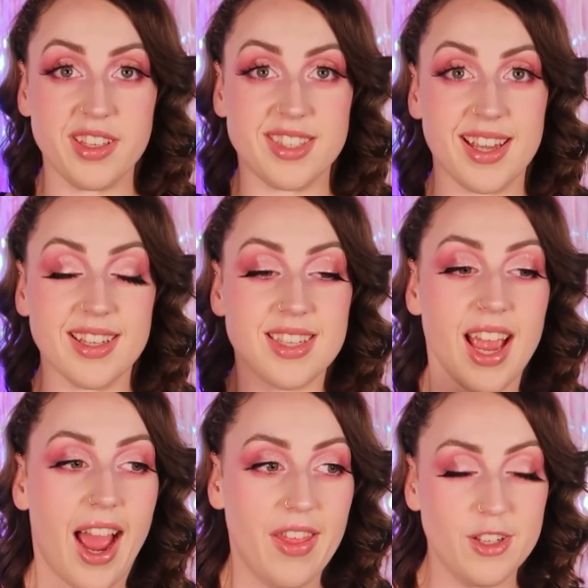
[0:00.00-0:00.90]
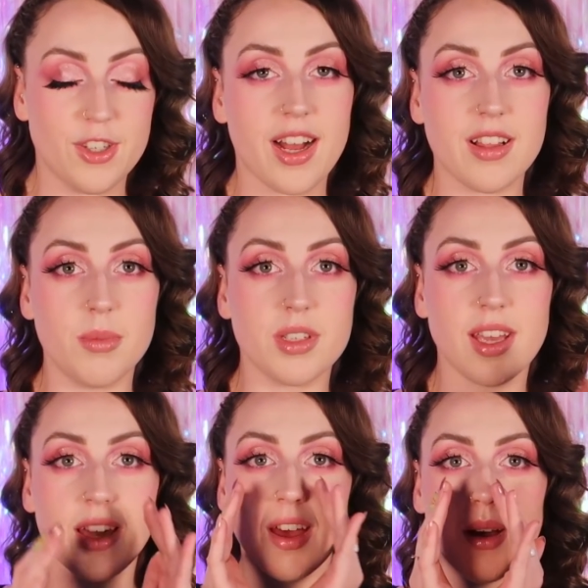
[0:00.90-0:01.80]
is this? And then Jacqueline was
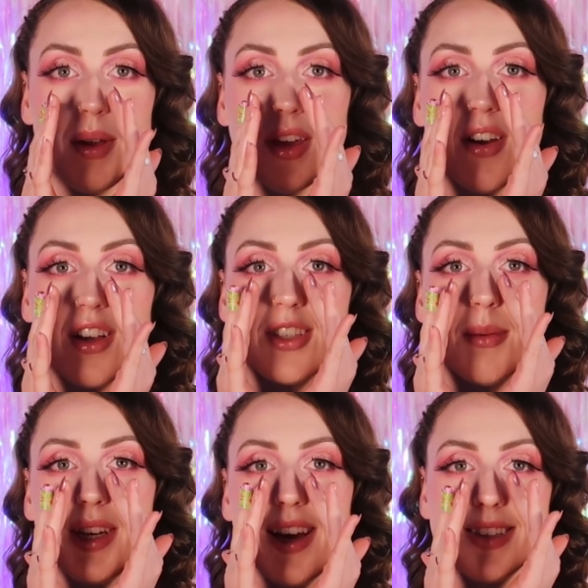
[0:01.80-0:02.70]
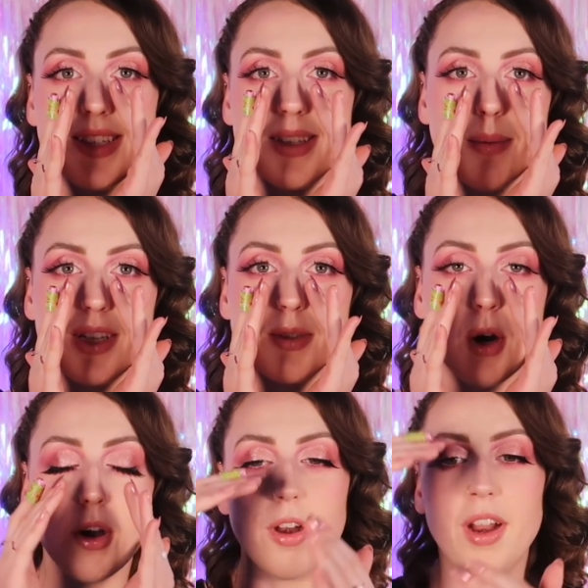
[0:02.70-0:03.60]
like, oh my gosh, I'm announcing something
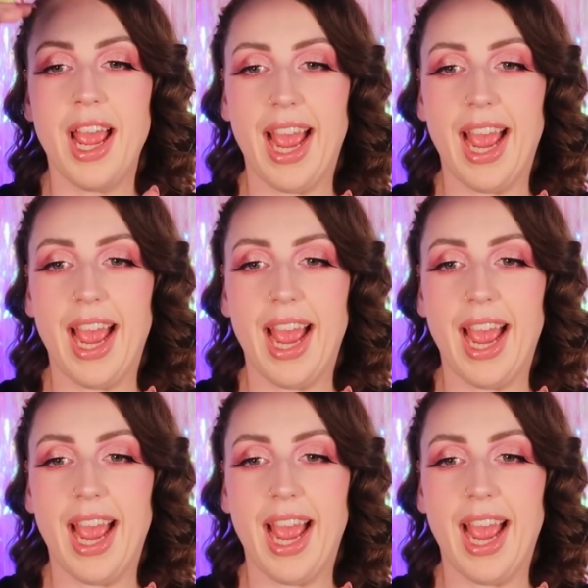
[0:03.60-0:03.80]
tomorrow,